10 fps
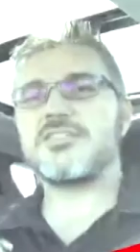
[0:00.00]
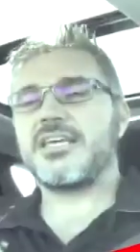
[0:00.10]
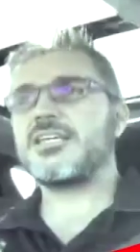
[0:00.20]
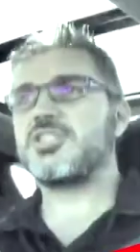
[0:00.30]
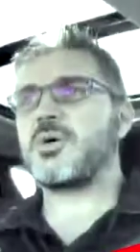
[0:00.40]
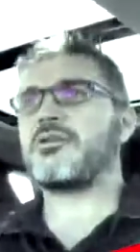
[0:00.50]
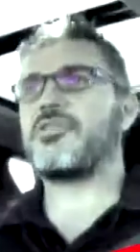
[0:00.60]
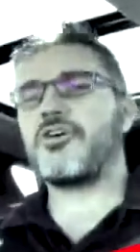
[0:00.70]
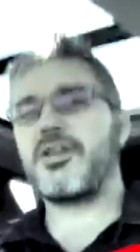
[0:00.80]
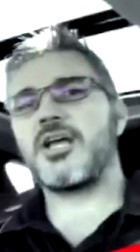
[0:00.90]
see us,
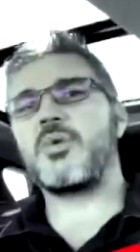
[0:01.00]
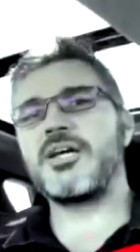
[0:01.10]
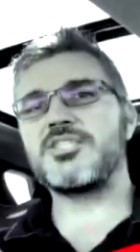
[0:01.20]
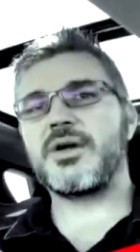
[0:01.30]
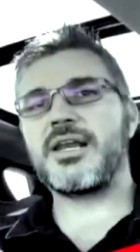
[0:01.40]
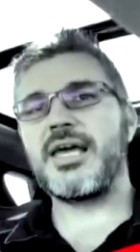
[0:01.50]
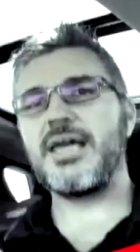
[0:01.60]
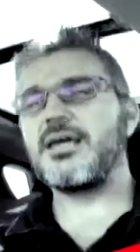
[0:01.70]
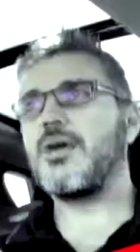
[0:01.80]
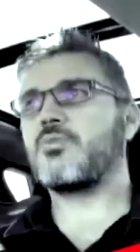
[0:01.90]
213 Queen Street Ayr.
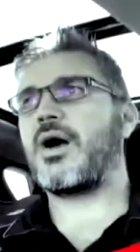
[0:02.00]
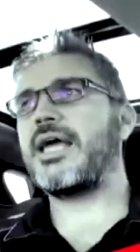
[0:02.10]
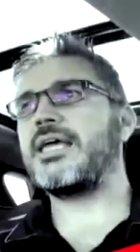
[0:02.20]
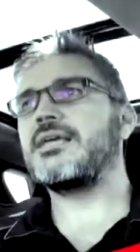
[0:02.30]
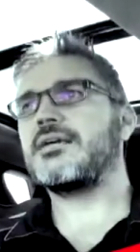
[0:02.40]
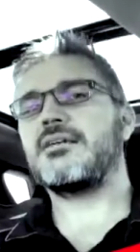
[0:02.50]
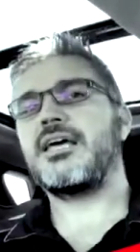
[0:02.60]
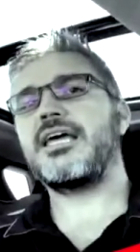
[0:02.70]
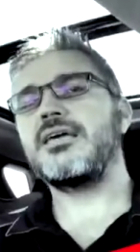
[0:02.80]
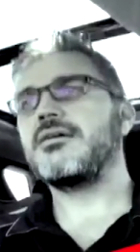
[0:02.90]
Ray,
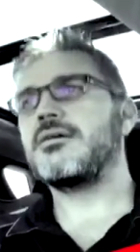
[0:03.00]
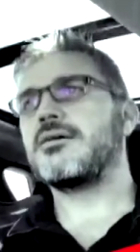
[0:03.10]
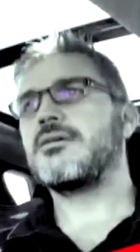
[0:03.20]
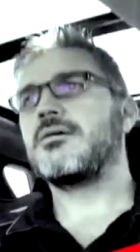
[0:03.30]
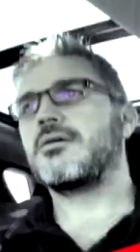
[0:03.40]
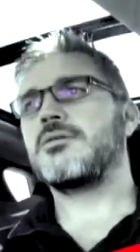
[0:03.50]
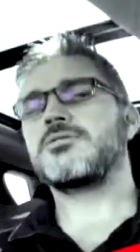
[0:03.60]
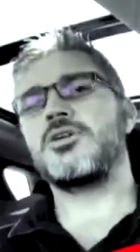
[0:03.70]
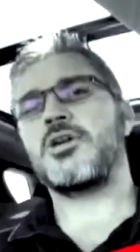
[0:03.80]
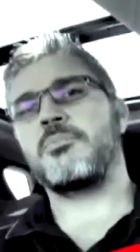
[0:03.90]
Lee,
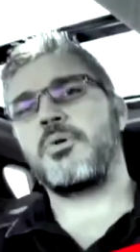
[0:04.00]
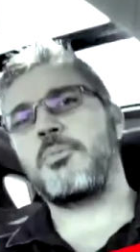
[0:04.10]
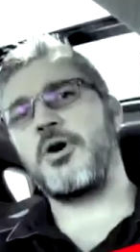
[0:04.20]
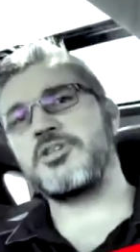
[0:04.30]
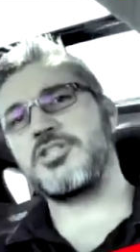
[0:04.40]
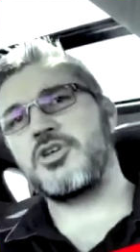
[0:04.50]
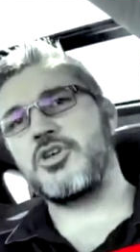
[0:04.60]
you can purchase